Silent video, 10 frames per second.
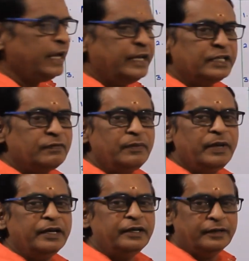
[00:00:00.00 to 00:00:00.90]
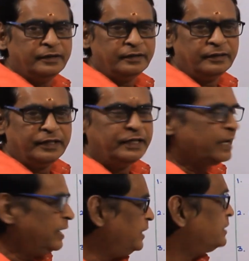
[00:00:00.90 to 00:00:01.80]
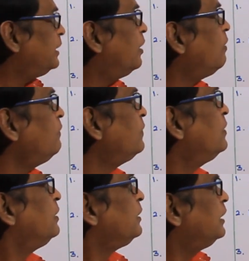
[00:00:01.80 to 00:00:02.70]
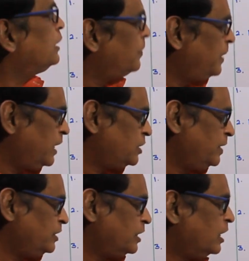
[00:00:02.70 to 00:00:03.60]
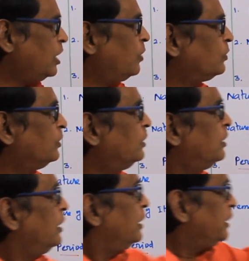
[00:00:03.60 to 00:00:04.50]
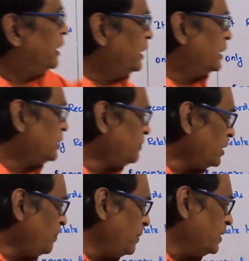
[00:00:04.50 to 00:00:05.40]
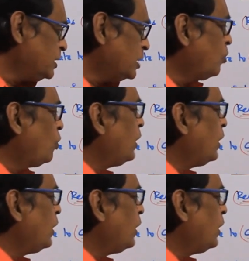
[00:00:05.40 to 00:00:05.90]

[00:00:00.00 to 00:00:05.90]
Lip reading: gains will be entered in the credit side of income and expenditure account. In receipts and payments account,